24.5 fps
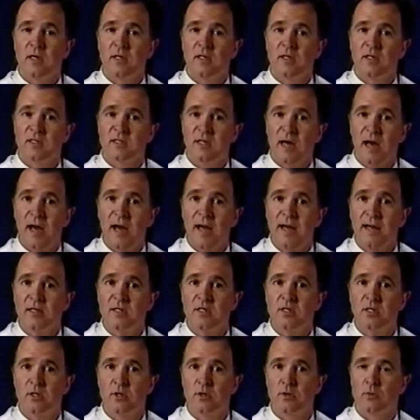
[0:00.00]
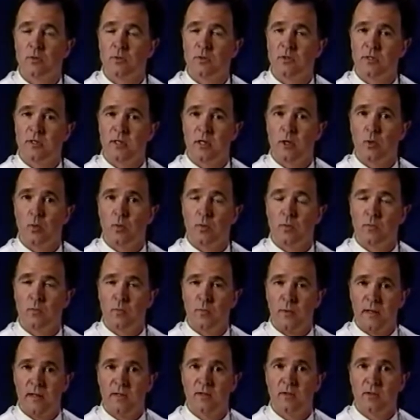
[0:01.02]
designed to deal
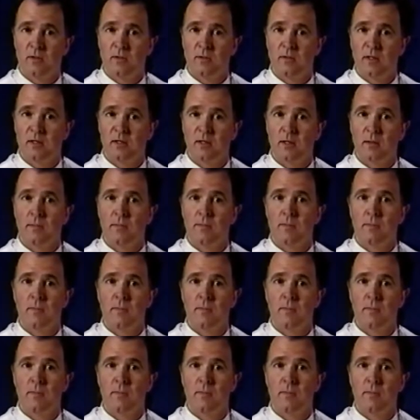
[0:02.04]
with, that the